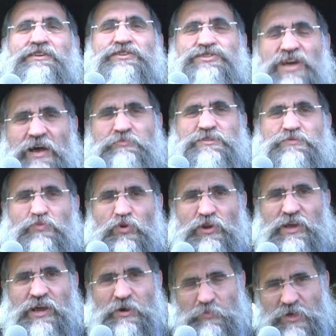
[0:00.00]
Shabbos
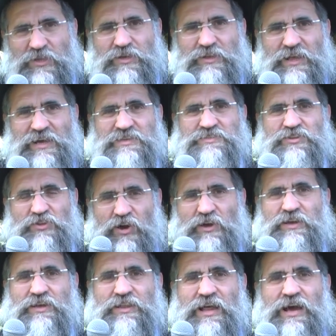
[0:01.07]
morning Kabbalah class at
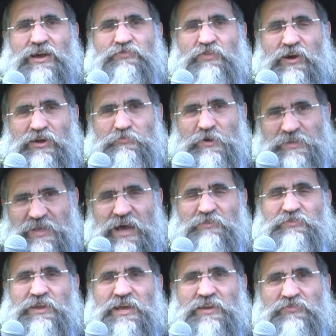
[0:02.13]
9 o'clock, followed by
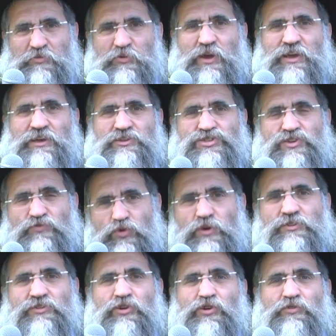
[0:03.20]
davening and for bringing.
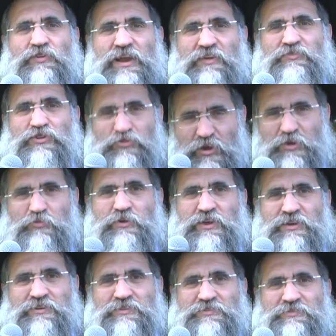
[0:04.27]
Shavua Tov and have a great week.